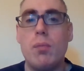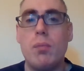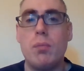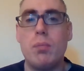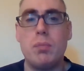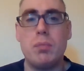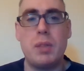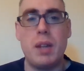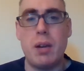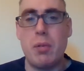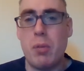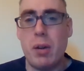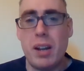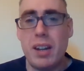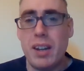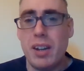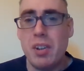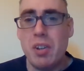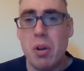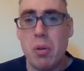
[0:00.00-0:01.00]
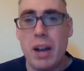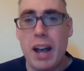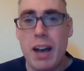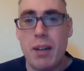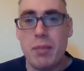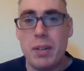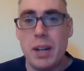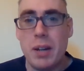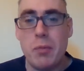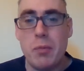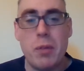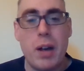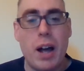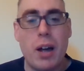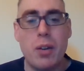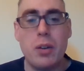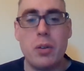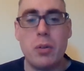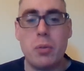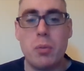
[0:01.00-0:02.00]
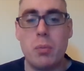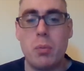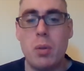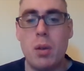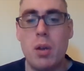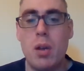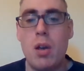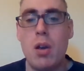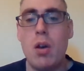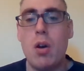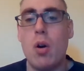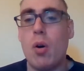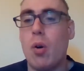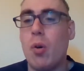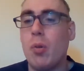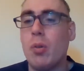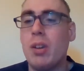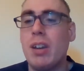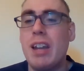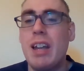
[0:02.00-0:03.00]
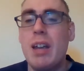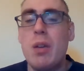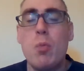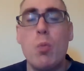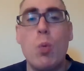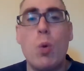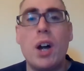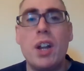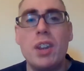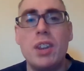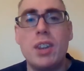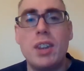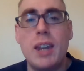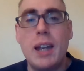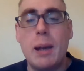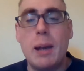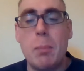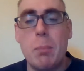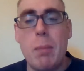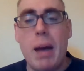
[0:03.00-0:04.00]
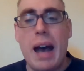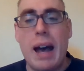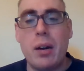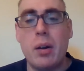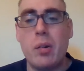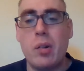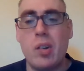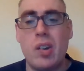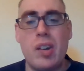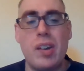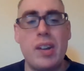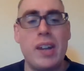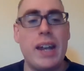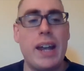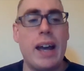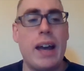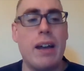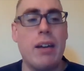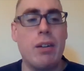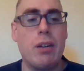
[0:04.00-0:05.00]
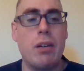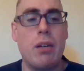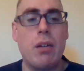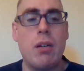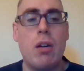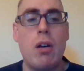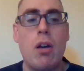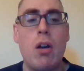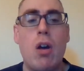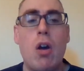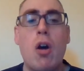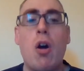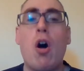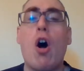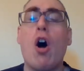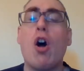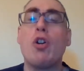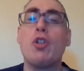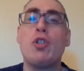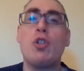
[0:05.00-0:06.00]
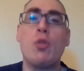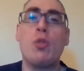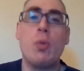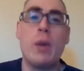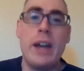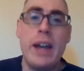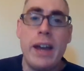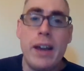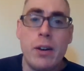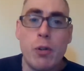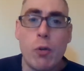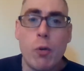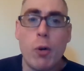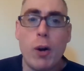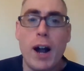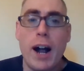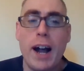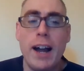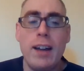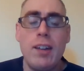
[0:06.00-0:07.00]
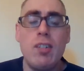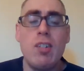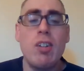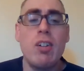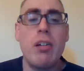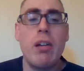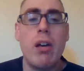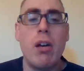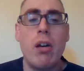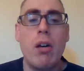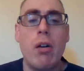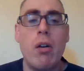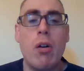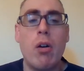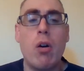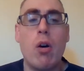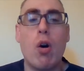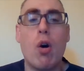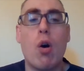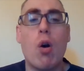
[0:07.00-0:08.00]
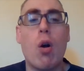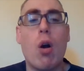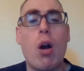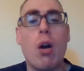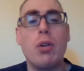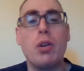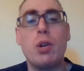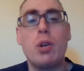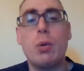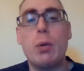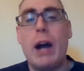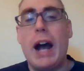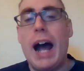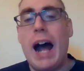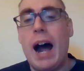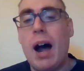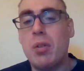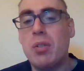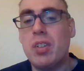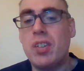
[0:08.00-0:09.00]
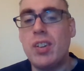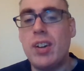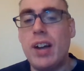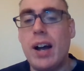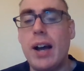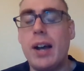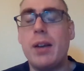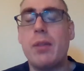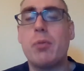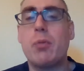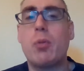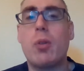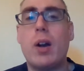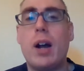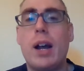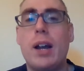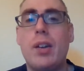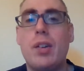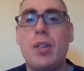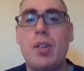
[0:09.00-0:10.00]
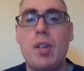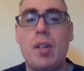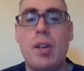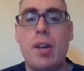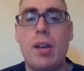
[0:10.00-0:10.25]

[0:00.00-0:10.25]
they really don't have any value. Only one thing matters in the end. Are you in Christ or are you outside of Christ?